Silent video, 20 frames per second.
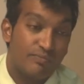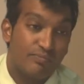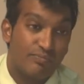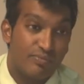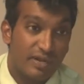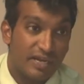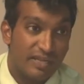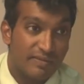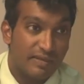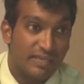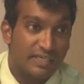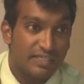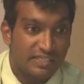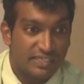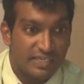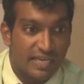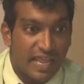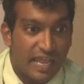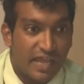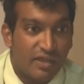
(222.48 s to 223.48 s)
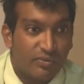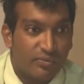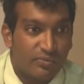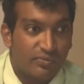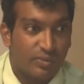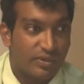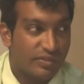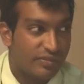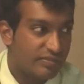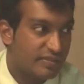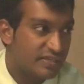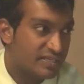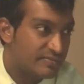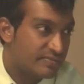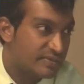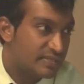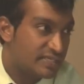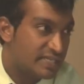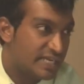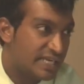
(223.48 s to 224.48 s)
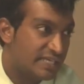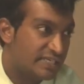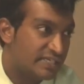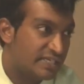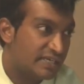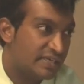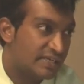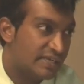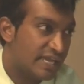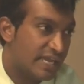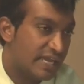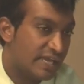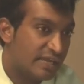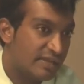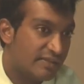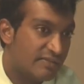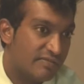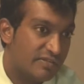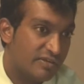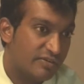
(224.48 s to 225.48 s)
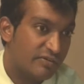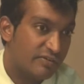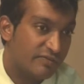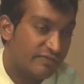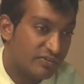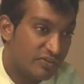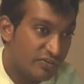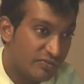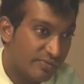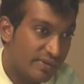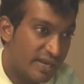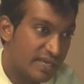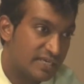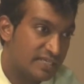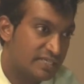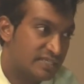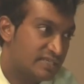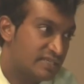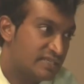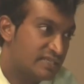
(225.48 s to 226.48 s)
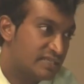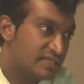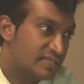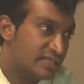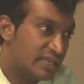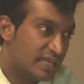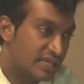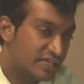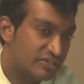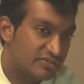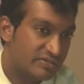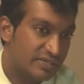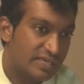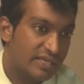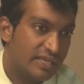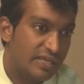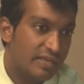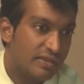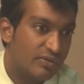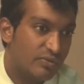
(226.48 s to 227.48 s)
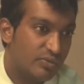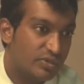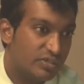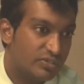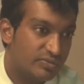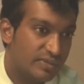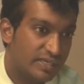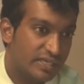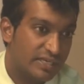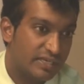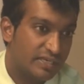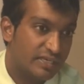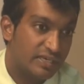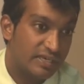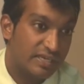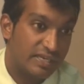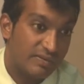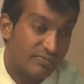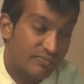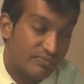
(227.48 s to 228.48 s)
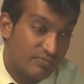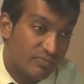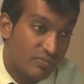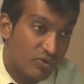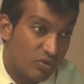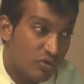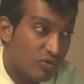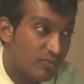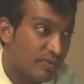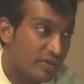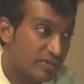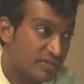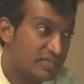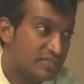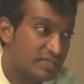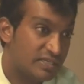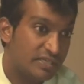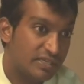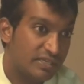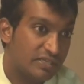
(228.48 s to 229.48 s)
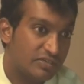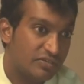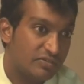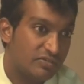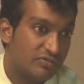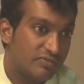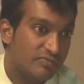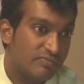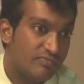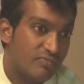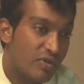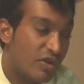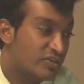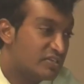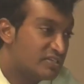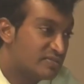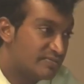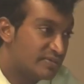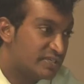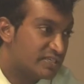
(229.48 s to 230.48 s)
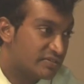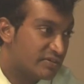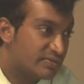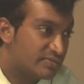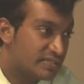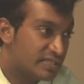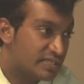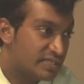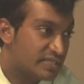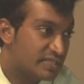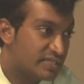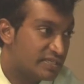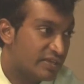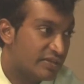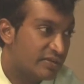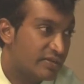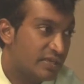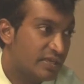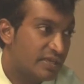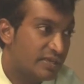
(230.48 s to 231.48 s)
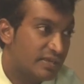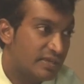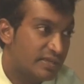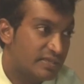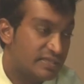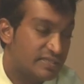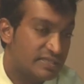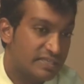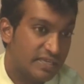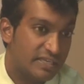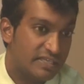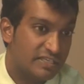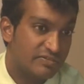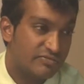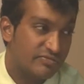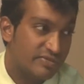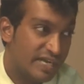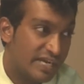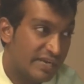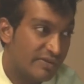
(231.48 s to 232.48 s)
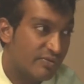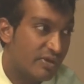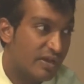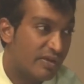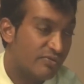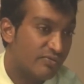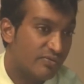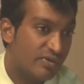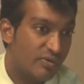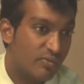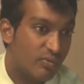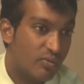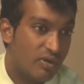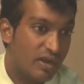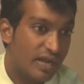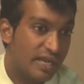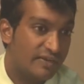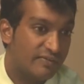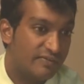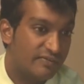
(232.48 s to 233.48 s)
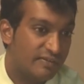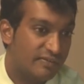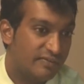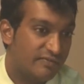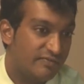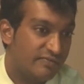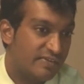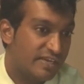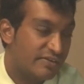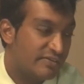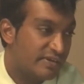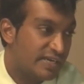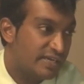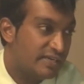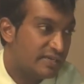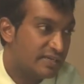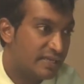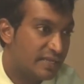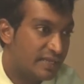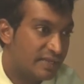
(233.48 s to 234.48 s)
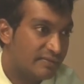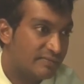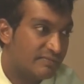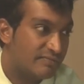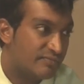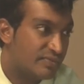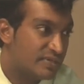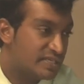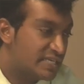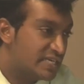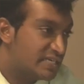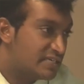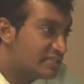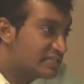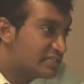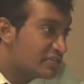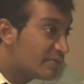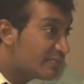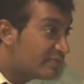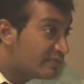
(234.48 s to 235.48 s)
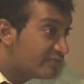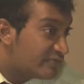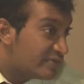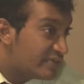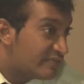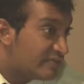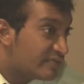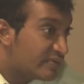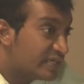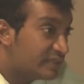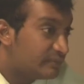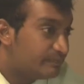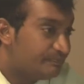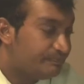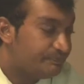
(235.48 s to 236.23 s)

Pretty much now with this procedure, there are a few practitioners in the country which we can almost do most prescriptions. So it's really a wide, varied procedure that's open for everyone.